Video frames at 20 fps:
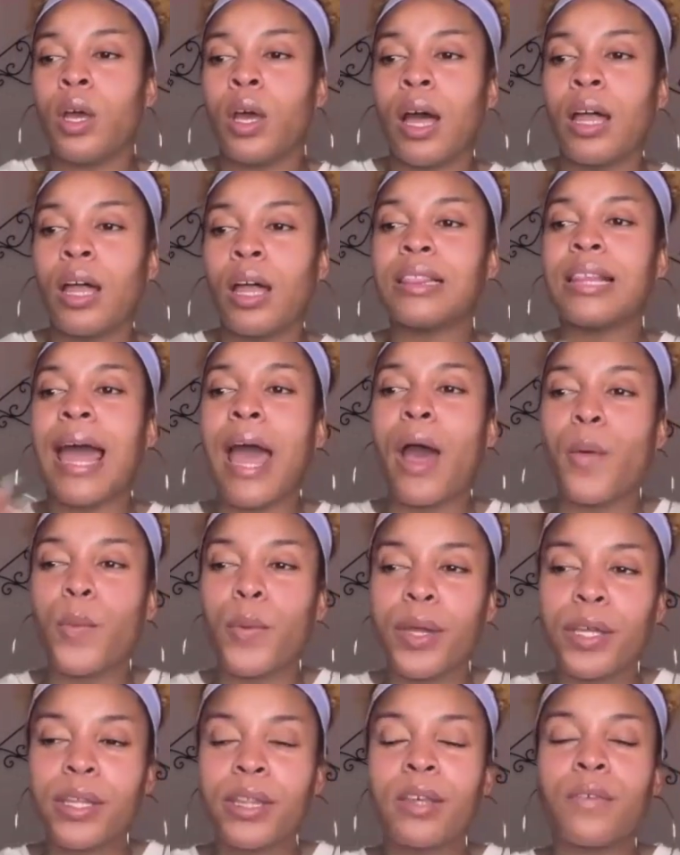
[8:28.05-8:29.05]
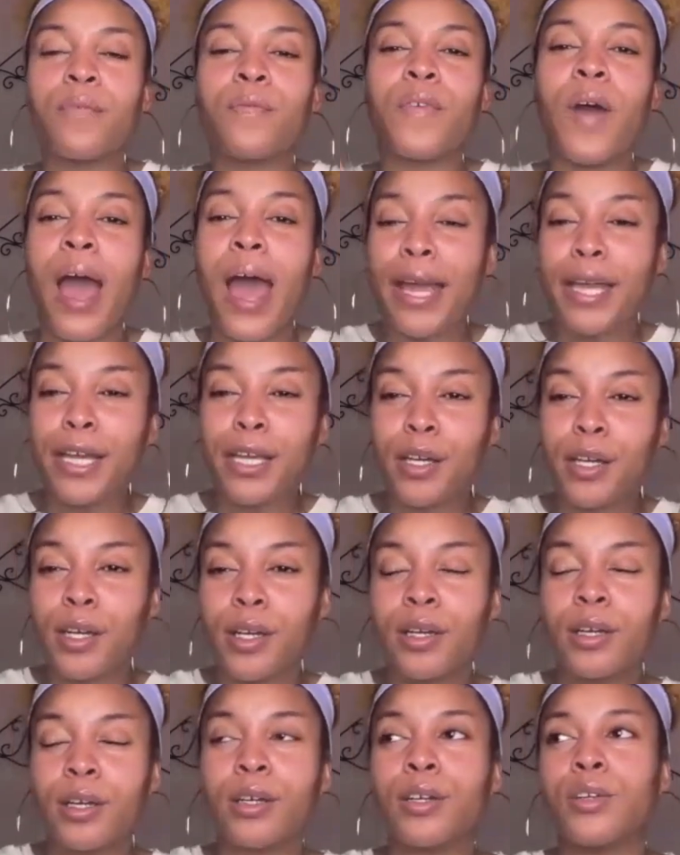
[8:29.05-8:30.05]
allowing the
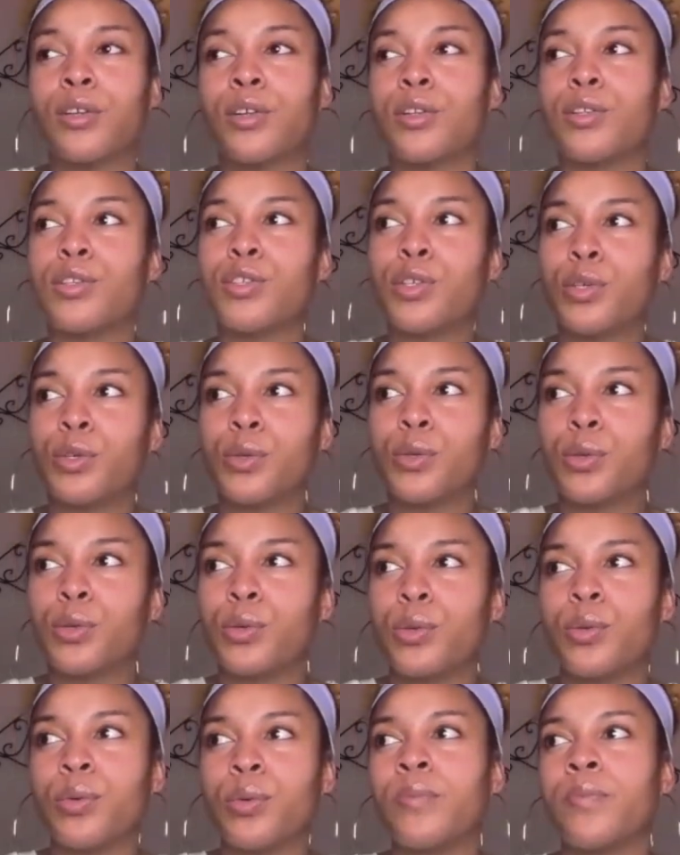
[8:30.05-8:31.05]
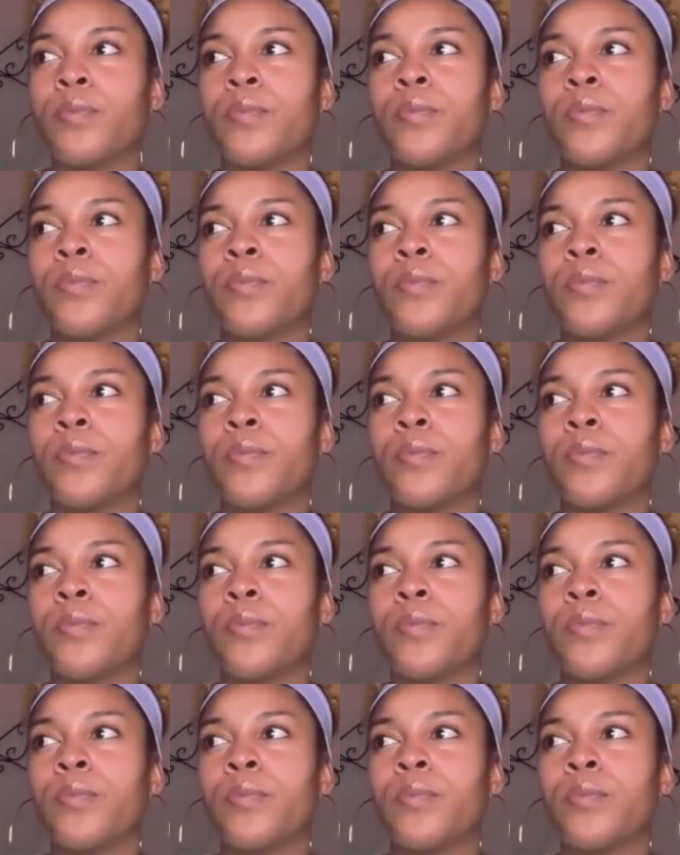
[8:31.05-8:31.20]
fire to